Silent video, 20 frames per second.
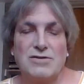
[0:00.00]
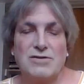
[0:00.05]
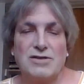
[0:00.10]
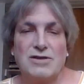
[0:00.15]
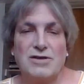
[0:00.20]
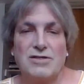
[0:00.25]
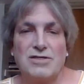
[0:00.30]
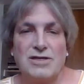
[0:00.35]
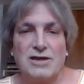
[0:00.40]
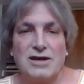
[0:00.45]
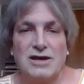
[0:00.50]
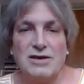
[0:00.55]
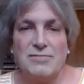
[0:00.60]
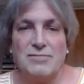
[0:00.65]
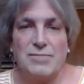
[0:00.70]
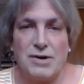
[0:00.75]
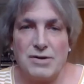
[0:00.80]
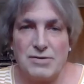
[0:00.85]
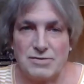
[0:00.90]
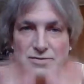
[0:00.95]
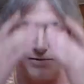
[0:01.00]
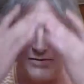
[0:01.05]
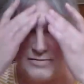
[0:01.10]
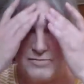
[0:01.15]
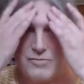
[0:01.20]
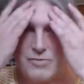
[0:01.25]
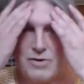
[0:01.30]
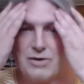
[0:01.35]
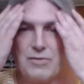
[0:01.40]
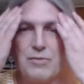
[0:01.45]
the thing about
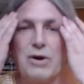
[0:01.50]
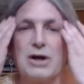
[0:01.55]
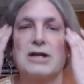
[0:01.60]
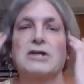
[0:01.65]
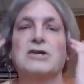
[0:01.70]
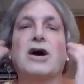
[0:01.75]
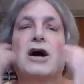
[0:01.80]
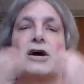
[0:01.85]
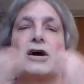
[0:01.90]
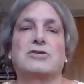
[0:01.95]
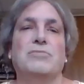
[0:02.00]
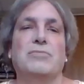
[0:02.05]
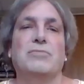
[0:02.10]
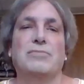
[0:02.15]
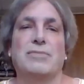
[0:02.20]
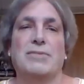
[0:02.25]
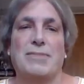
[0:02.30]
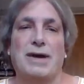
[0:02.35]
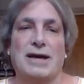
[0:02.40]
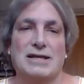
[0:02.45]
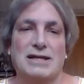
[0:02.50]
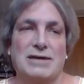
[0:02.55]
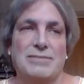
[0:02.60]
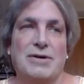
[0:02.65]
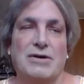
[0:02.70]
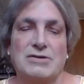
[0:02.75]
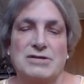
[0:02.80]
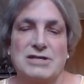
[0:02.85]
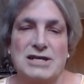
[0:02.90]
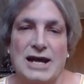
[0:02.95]
what I wanted to talk to mainly
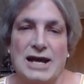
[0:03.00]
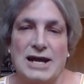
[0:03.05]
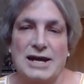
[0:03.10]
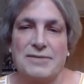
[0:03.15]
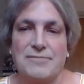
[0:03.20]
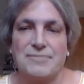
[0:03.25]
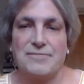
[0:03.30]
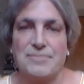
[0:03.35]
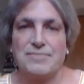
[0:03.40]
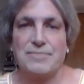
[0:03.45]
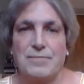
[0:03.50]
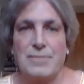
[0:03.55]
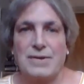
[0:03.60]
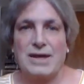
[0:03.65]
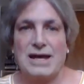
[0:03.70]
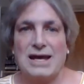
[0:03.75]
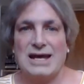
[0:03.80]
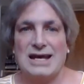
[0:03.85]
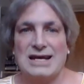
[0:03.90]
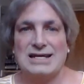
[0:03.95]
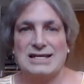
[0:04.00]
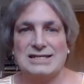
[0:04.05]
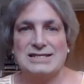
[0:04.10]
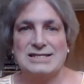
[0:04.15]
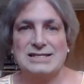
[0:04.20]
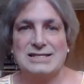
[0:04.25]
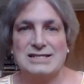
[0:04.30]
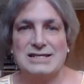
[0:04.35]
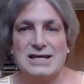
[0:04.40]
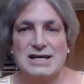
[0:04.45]
about today
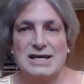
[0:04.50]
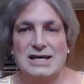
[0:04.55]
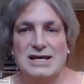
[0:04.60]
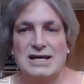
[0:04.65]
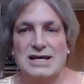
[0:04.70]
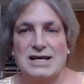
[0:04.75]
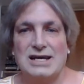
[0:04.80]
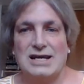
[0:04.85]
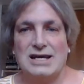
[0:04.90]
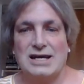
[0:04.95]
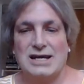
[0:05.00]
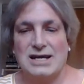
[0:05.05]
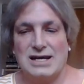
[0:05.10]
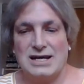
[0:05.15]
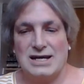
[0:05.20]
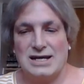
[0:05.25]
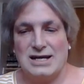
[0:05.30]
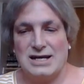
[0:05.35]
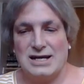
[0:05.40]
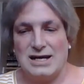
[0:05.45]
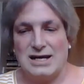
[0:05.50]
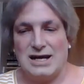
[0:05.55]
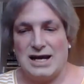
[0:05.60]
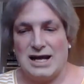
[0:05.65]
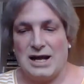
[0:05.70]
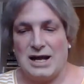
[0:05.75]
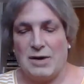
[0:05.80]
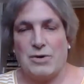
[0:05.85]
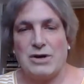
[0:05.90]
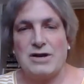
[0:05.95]
is,
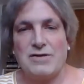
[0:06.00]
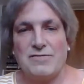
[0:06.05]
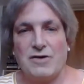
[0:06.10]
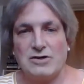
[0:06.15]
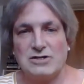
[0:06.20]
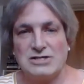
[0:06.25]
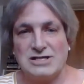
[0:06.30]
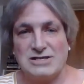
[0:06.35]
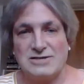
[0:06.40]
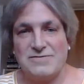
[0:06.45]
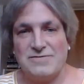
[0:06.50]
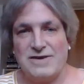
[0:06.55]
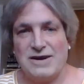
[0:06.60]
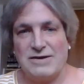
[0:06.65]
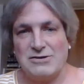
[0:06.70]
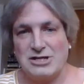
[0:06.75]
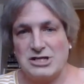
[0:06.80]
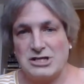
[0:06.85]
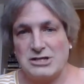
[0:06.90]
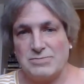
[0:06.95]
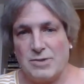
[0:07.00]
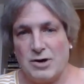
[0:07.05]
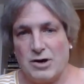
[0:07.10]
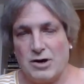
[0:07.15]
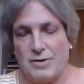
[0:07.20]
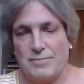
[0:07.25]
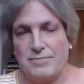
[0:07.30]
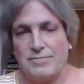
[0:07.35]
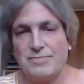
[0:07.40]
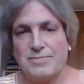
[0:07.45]
and I want to divulge this very
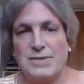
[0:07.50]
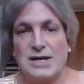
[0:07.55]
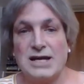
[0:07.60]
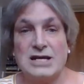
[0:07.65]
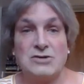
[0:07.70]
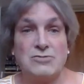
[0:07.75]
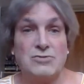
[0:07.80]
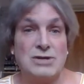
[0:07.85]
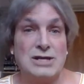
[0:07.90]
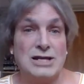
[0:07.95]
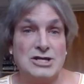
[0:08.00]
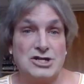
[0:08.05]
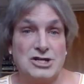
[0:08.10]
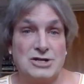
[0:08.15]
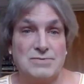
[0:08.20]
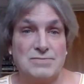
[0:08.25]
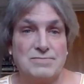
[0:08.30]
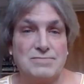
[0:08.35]
small, is religion.